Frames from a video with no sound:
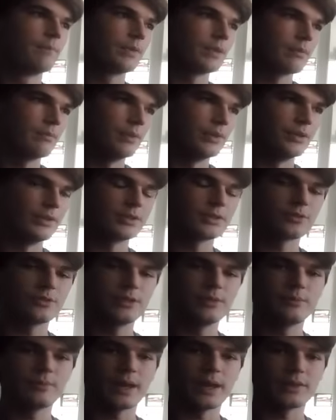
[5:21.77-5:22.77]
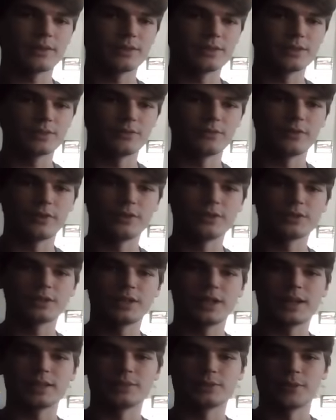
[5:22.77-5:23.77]
But discrete math is the first
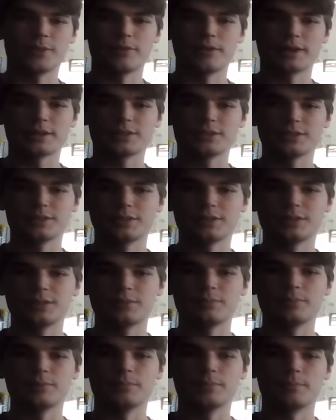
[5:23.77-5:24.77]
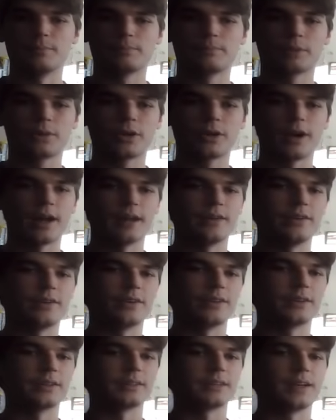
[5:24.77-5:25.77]
class where I've actually seen people cry
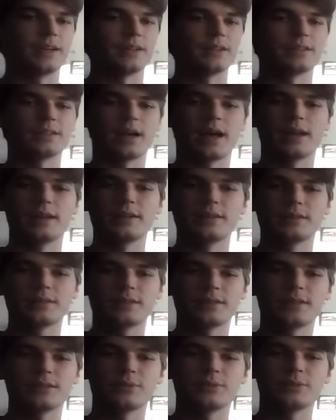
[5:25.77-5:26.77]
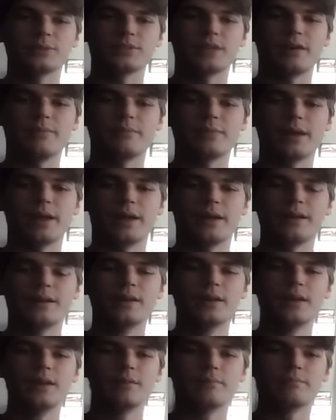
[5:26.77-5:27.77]
during a test. I didn't think it was that
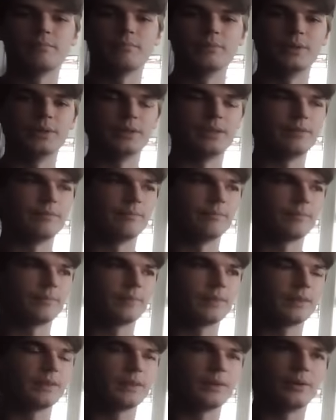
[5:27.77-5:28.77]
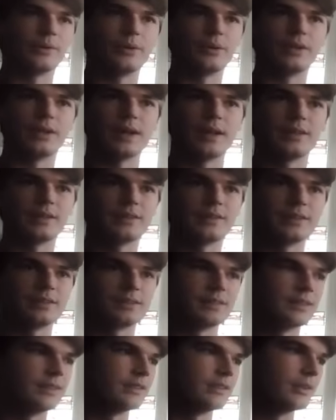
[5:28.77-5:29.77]
bad, but there were a lot of
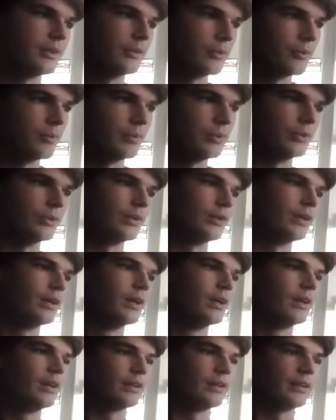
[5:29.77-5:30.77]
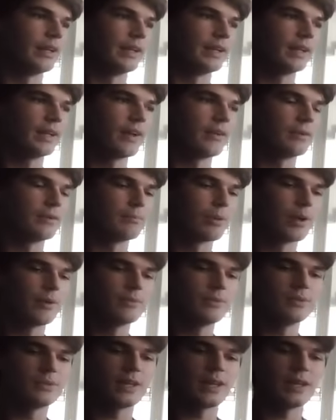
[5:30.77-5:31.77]
things in it that were brutal. Like counting
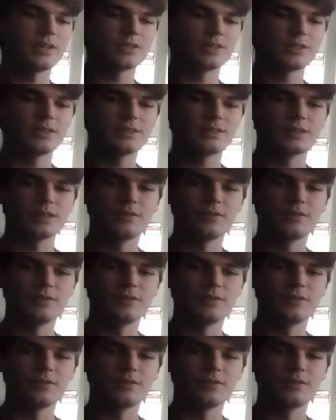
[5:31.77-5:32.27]
permutations.